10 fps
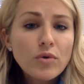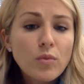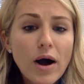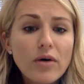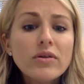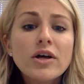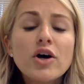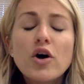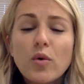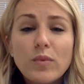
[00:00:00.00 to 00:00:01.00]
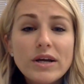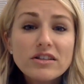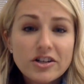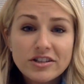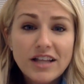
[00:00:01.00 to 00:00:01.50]
Well, we
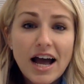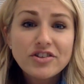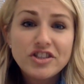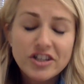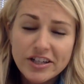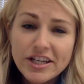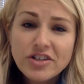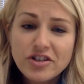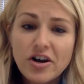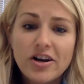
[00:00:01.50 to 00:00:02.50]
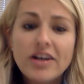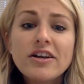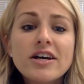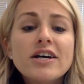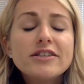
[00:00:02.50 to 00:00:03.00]
learned last year in kindergarten
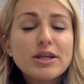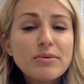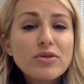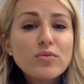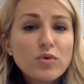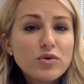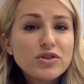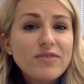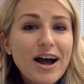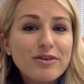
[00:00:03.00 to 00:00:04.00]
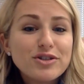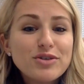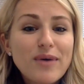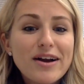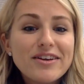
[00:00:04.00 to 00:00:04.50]
some of the rules of how
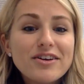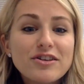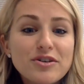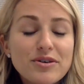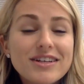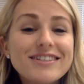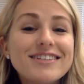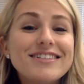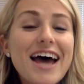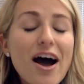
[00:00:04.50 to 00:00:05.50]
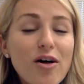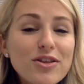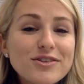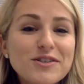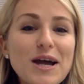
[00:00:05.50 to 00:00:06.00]
to writing include to tell
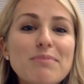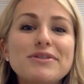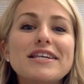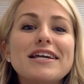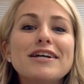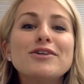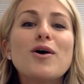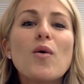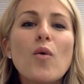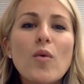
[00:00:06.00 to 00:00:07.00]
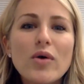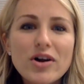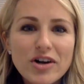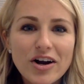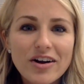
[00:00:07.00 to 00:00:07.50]
the steps in
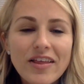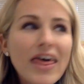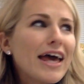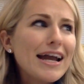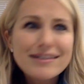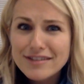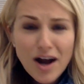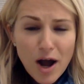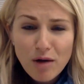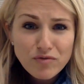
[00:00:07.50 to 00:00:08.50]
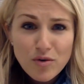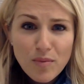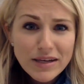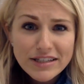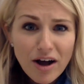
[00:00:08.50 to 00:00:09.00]
order. It's not helpful
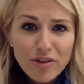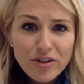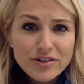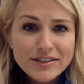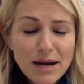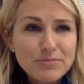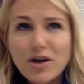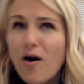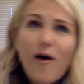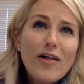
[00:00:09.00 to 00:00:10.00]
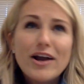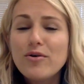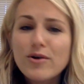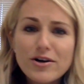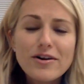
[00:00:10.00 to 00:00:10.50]
when we tell those steps all out of
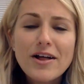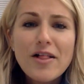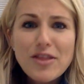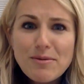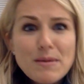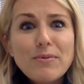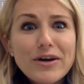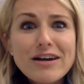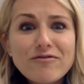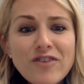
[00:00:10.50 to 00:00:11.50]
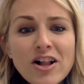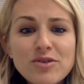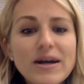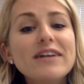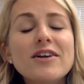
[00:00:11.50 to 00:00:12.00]
order, then people can't
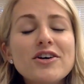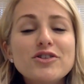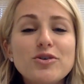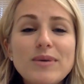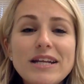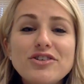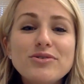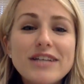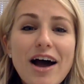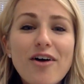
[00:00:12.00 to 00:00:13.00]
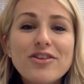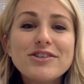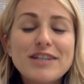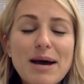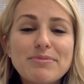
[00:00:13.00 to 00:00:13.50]
follow it. So we need to tell the
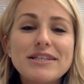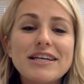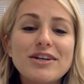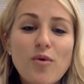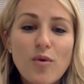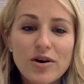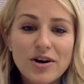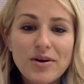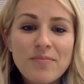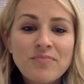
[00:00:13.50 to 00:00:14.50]
steps in order.